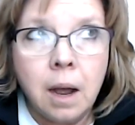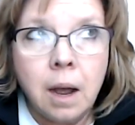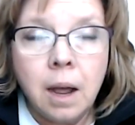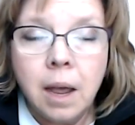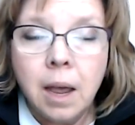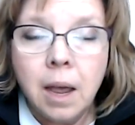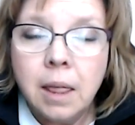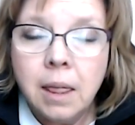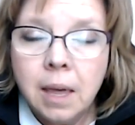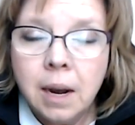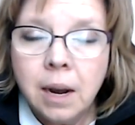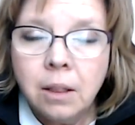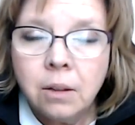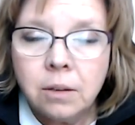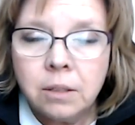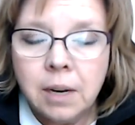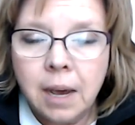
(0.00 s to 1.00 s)
And then I
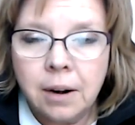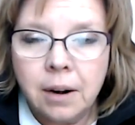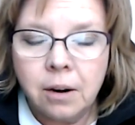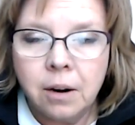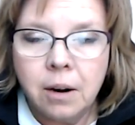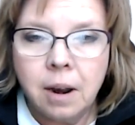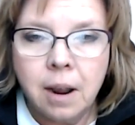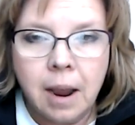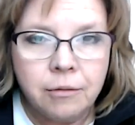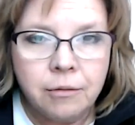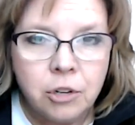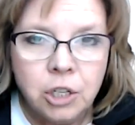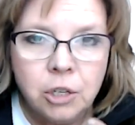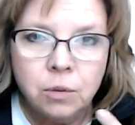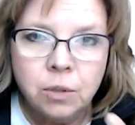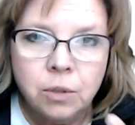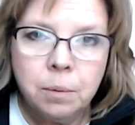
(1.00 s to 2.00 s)
looked at her after she
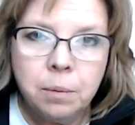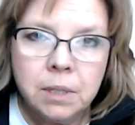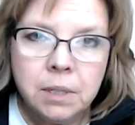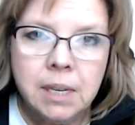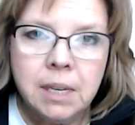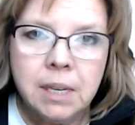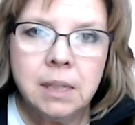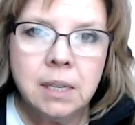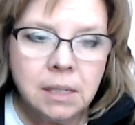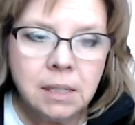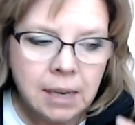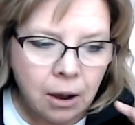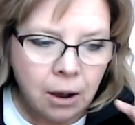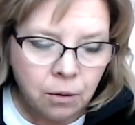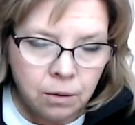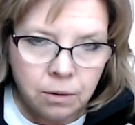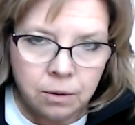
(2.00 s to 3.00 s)
was able to get this
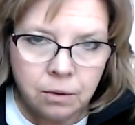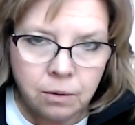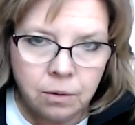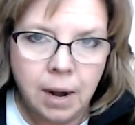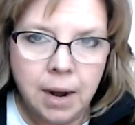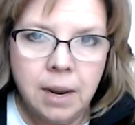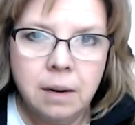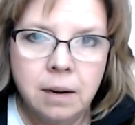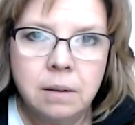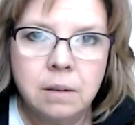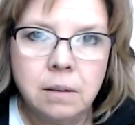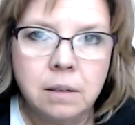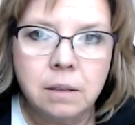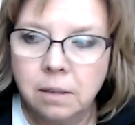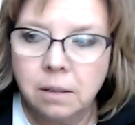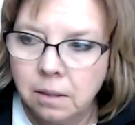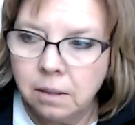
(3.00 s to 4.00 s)
out, right?
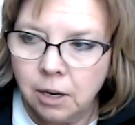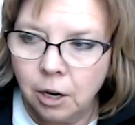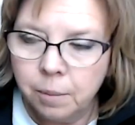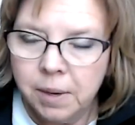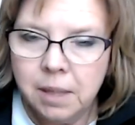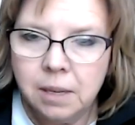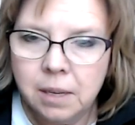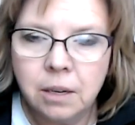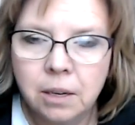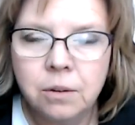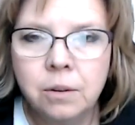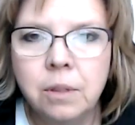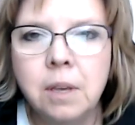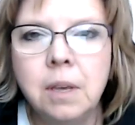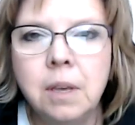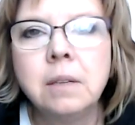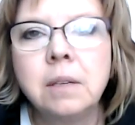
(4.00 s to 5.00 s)
Just tell me these other
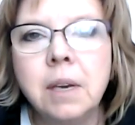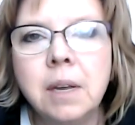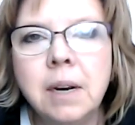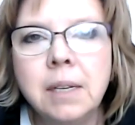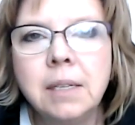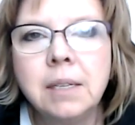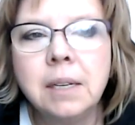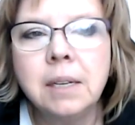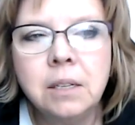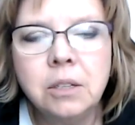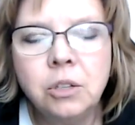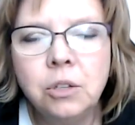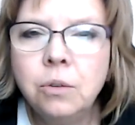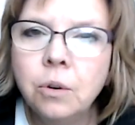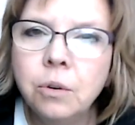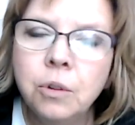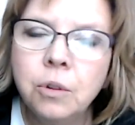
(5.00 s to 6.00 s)
things. And I said, "Did you
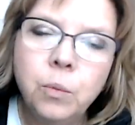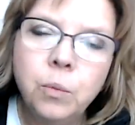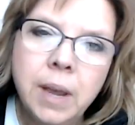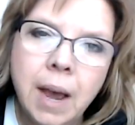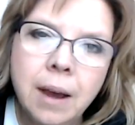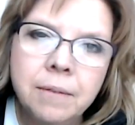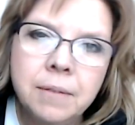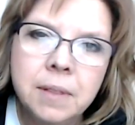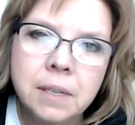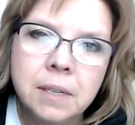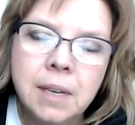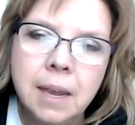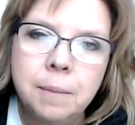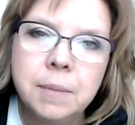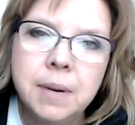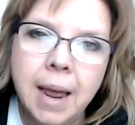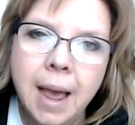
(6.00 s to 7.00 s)
know that we have the
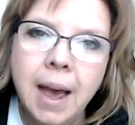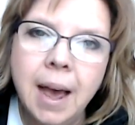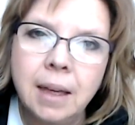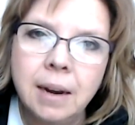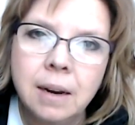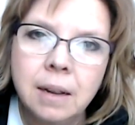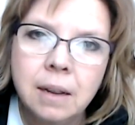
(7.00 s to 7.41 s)
same dad?"